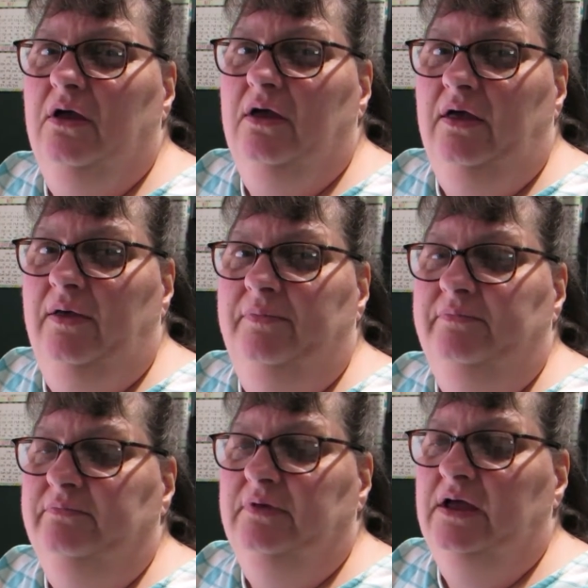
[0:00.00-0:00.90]
Uh,
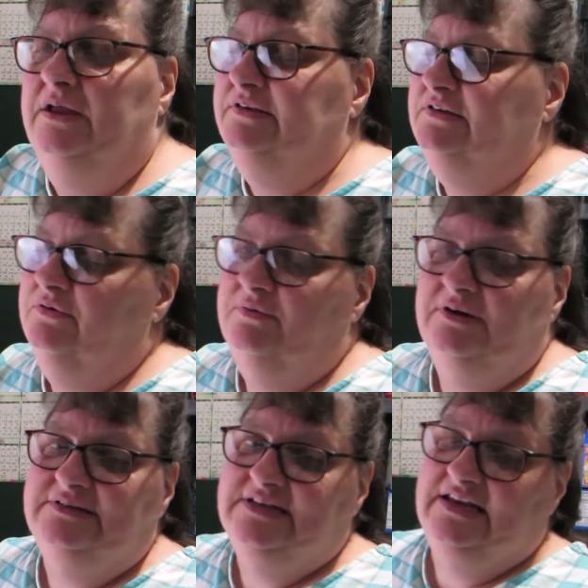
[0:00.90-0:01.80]
I don't
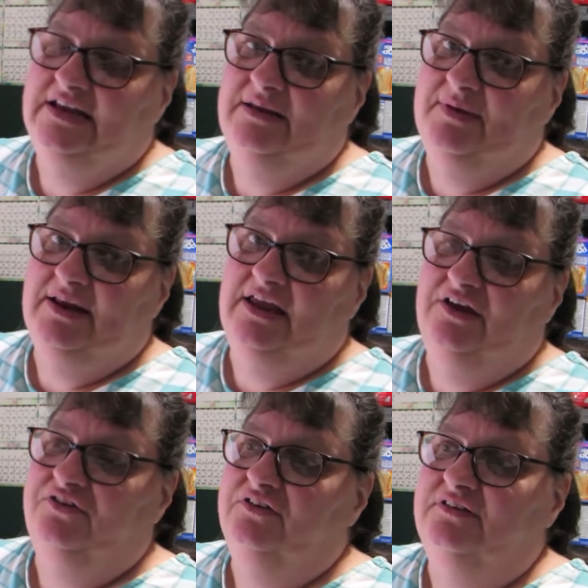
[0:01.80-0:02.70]
want to take any
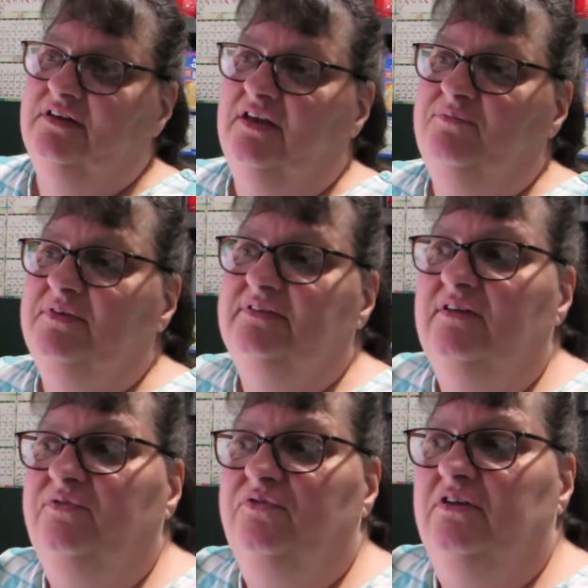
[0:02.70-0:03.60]
medications, and I've been
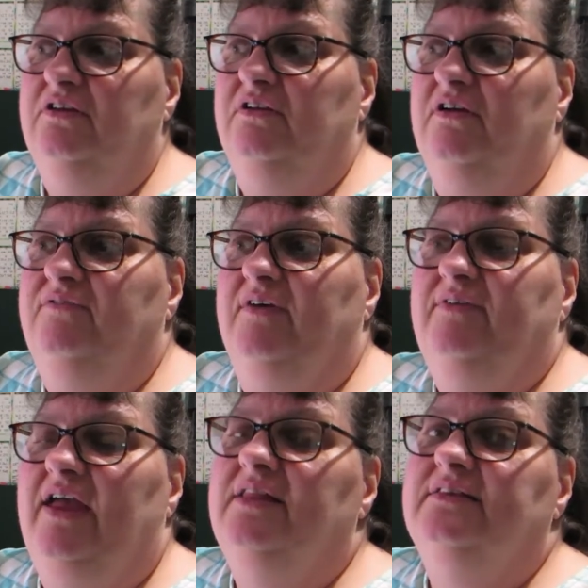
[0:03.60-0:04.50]
suffering, you know, I've, I've
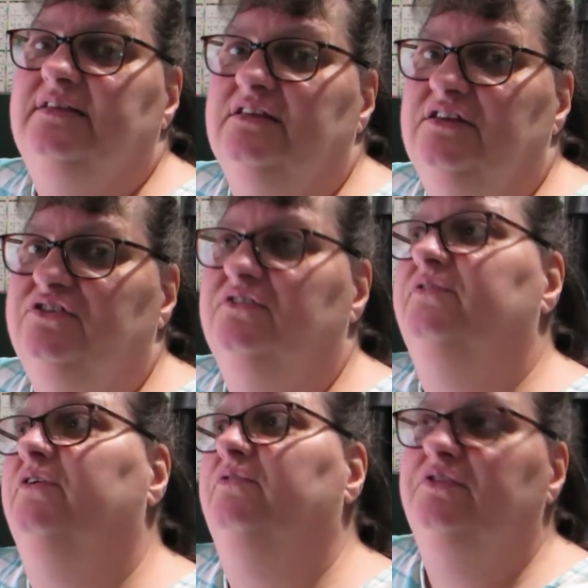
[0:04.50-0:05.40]
had this condition
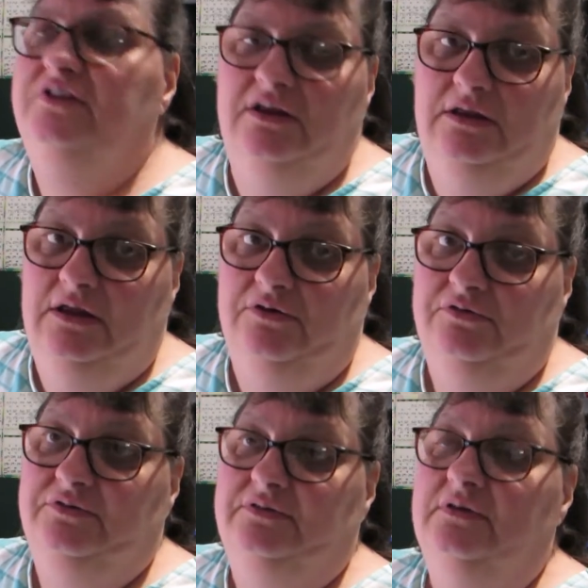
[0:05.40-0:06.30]
for over 10
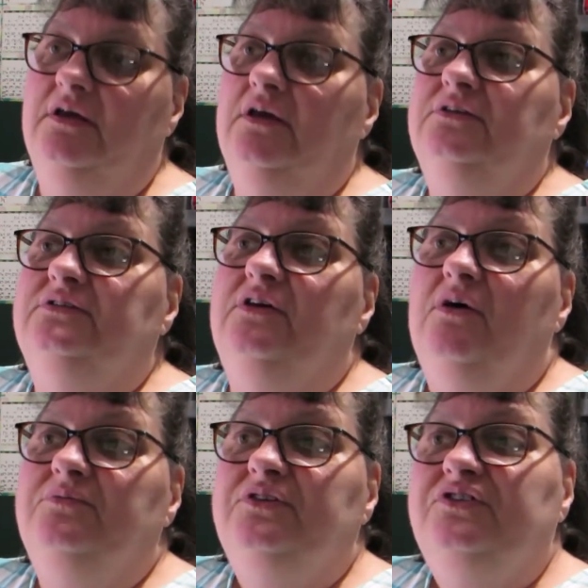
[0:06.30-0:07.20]
years. So
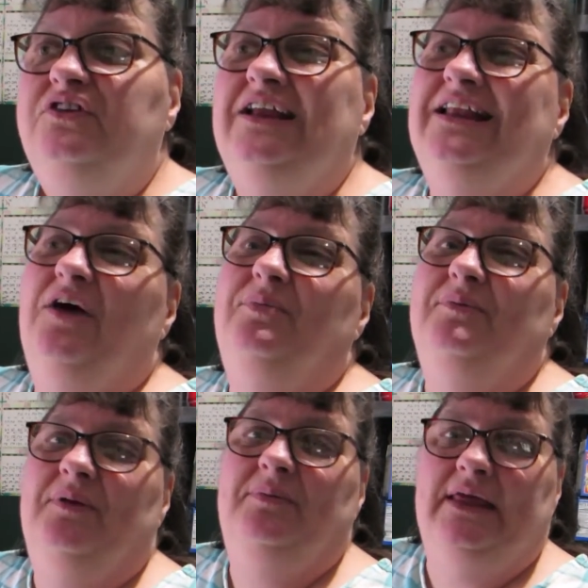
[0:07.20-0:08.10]
I'm just trying to help
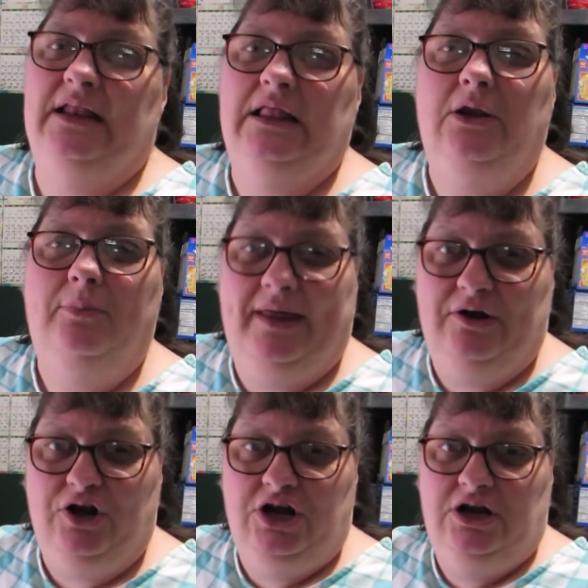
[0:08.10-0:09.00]
it maybe get a little
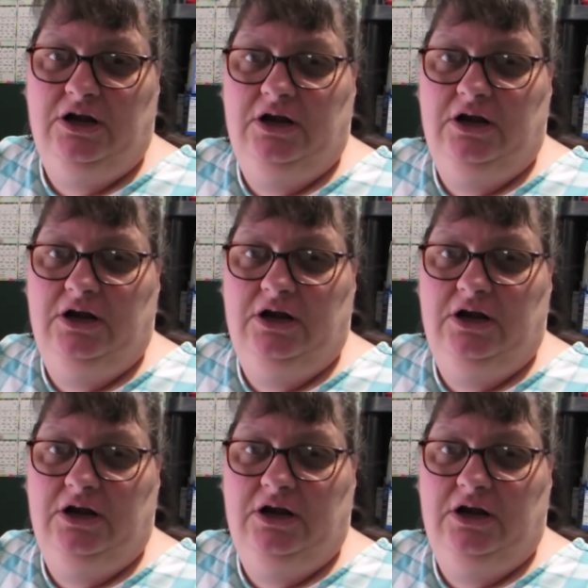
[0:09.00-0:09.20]
better.